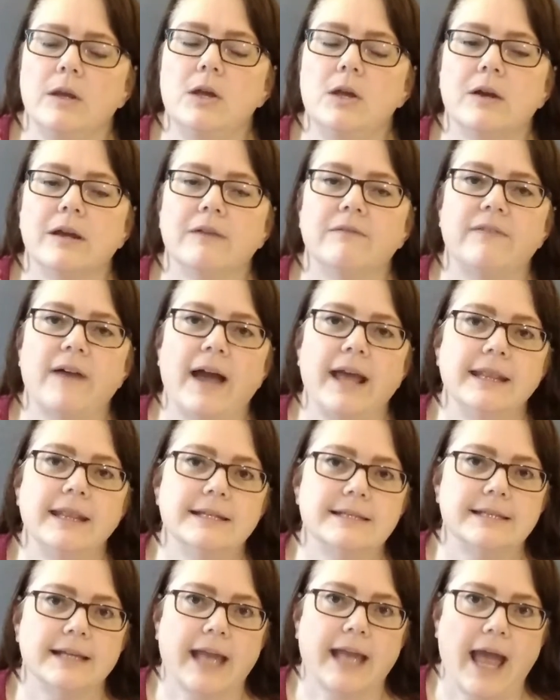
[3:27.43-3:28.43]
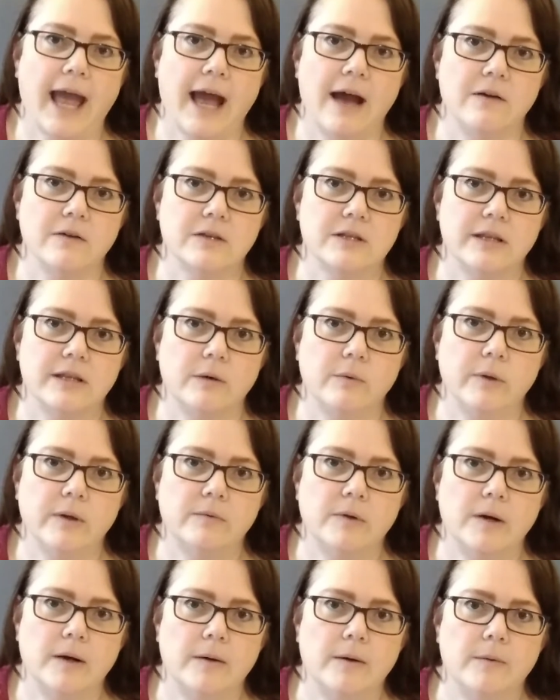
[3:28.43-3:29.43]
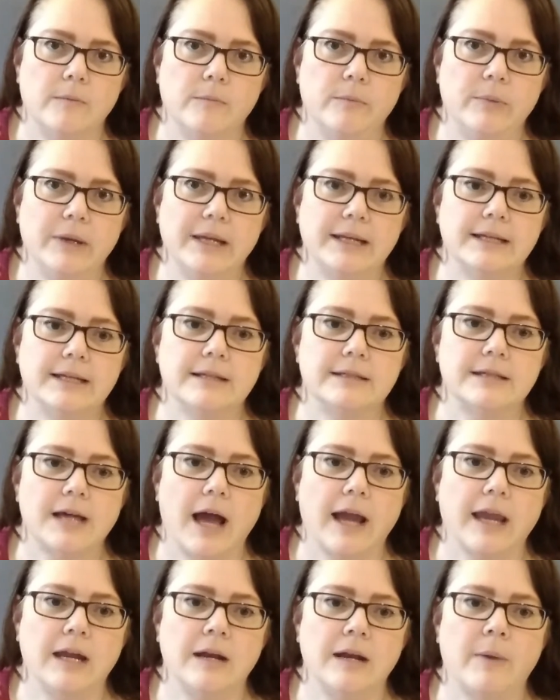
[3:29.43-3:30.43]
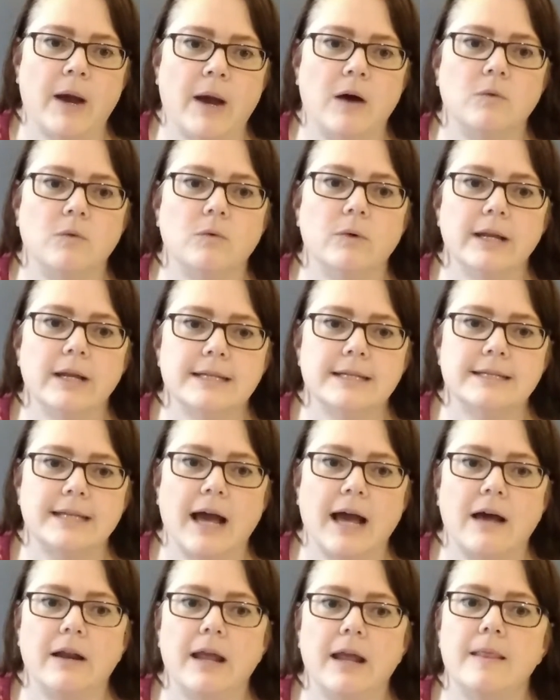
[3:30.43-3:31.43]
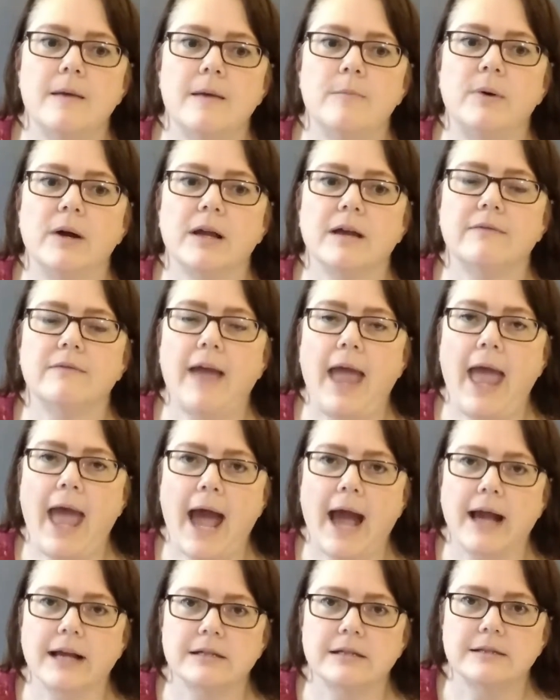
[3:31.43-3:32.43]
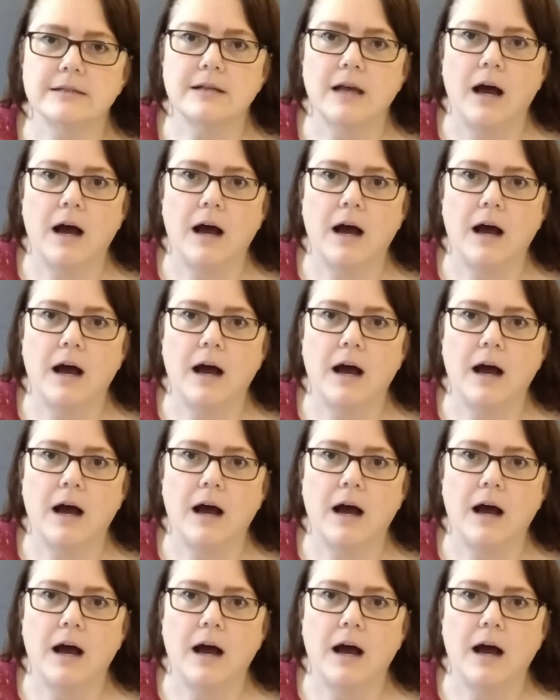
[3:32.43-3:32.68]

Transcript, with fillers: You can find this account that we will be talking about written down in the book of Acts,